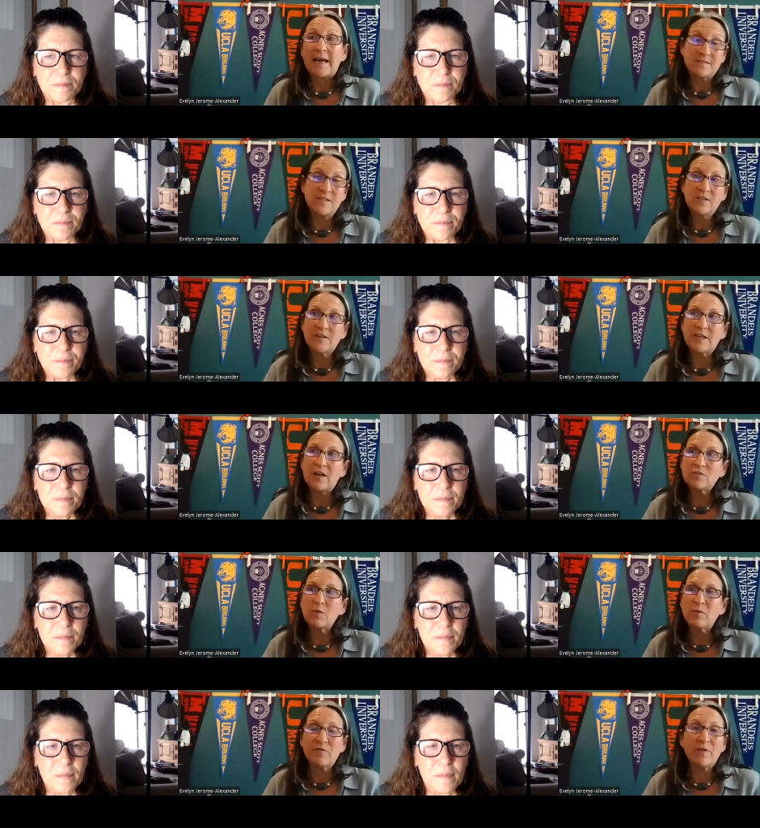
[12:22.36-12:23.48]
Speaker 1: last year in
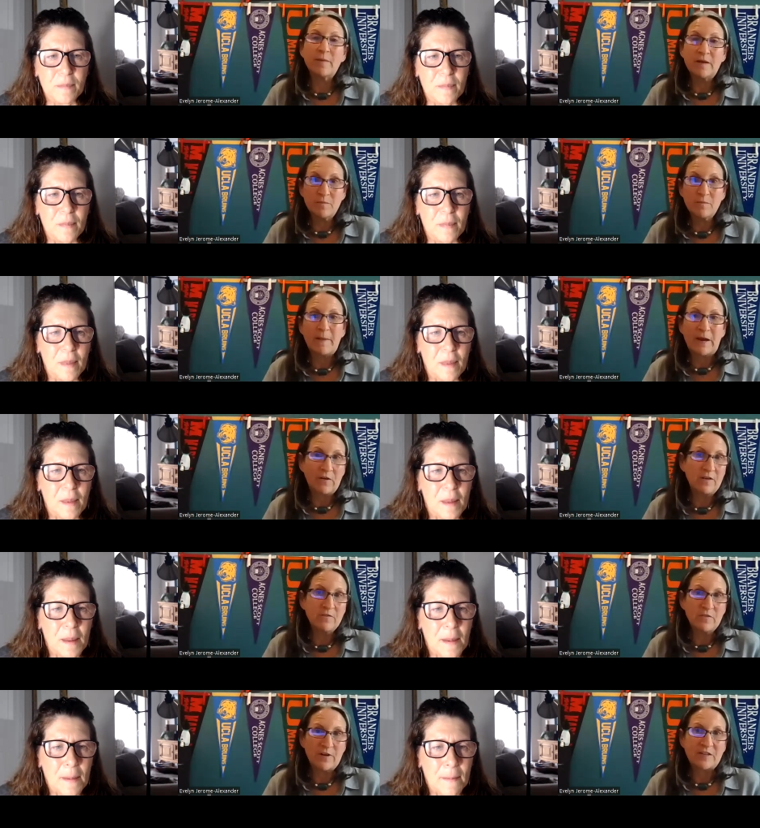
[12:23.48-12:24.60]
October from a
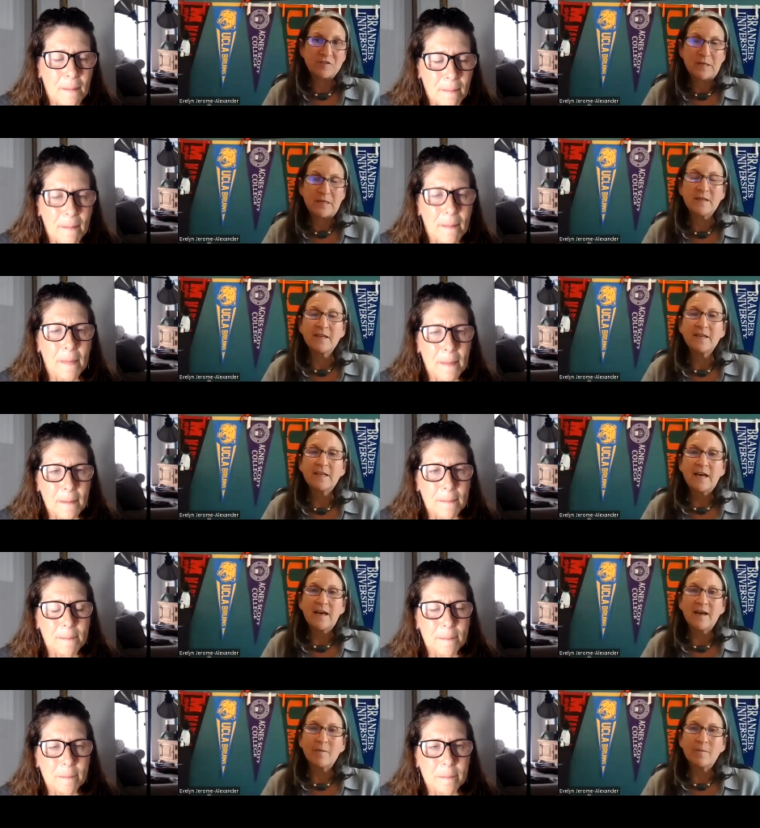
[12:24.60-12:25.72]
parent of a freshman.
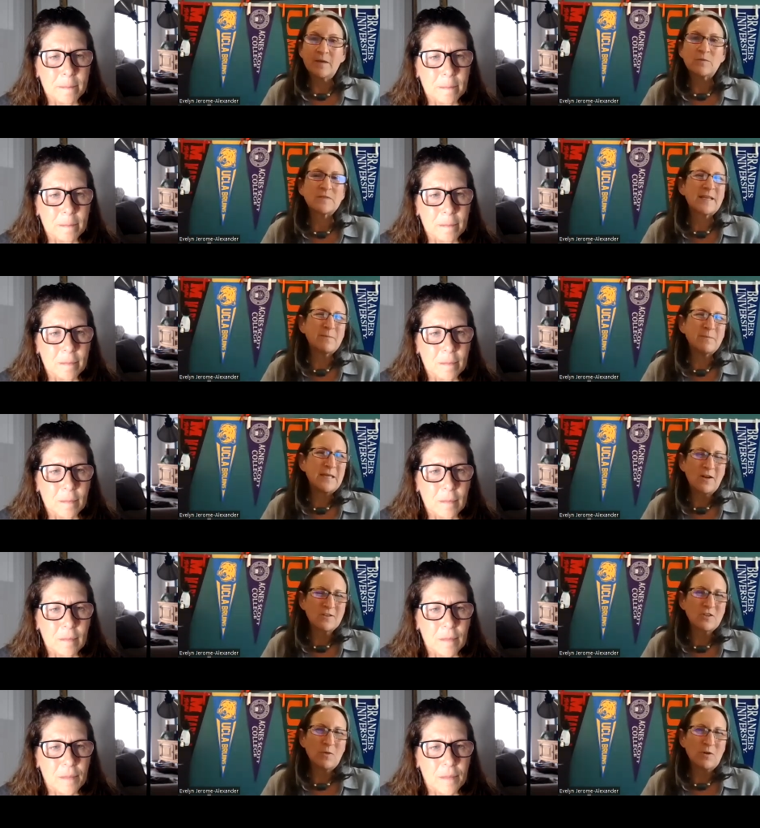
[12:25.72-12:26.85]
Um, it was like
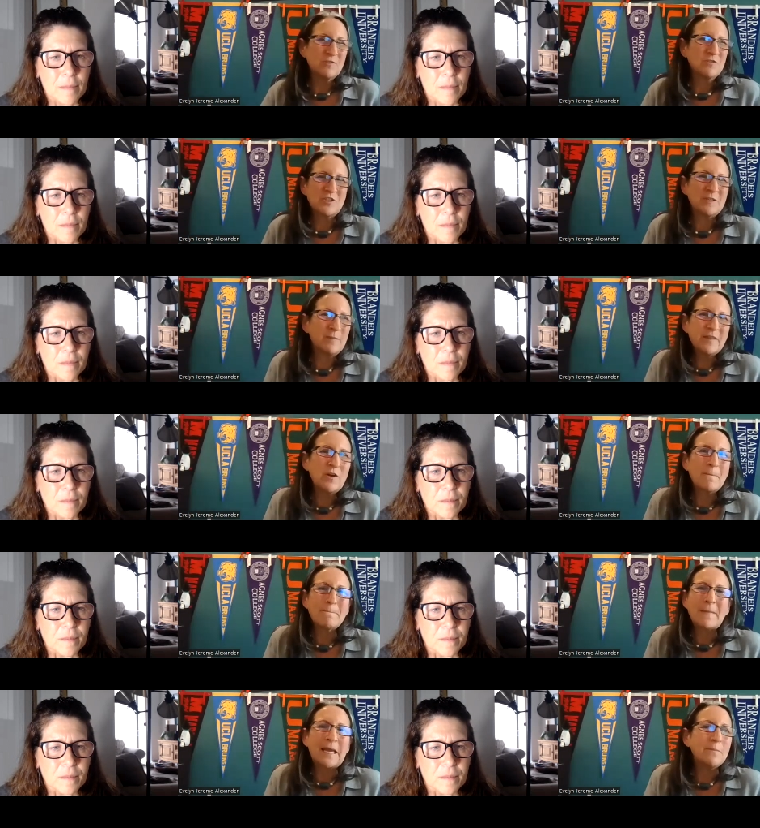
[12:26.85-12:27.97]
mid October, so she'd been
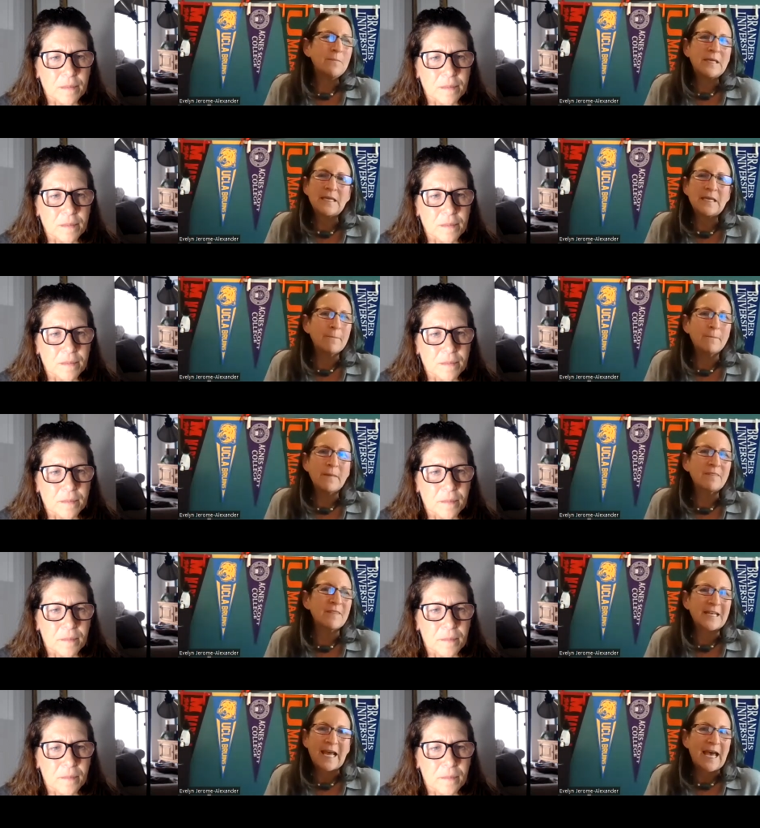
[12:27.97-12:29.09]
there maybe a
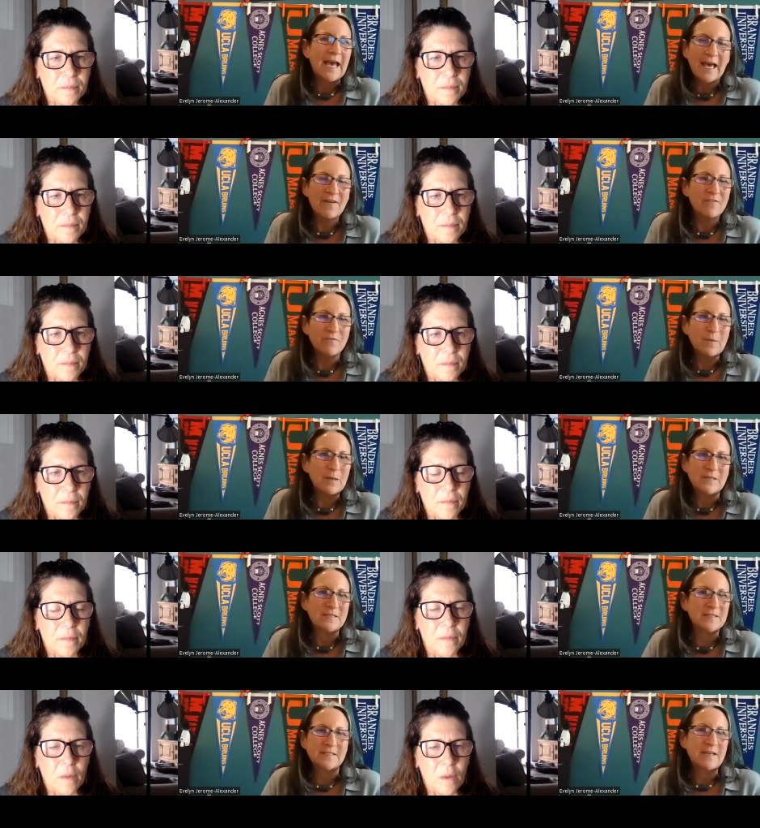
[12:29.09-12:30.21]
month and a half,
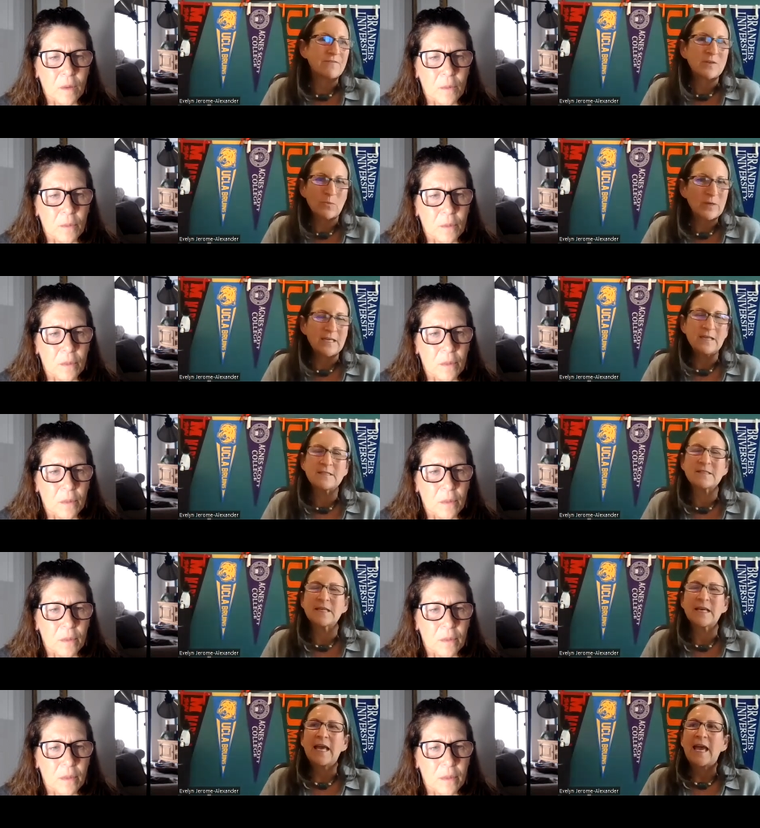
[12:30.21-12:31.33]
maybe seven
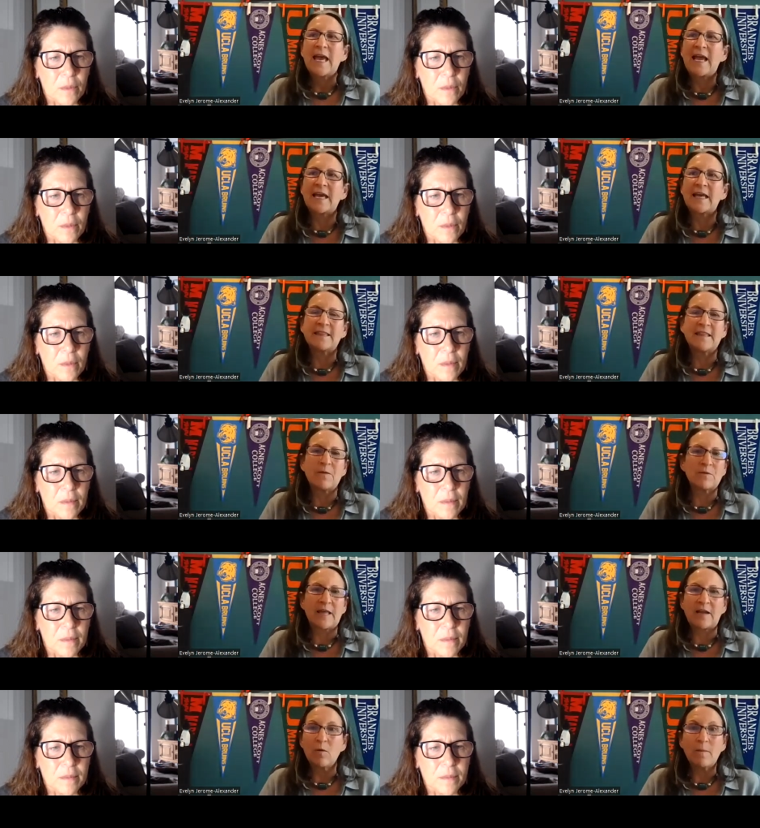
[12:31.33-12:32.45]
weeks, and they were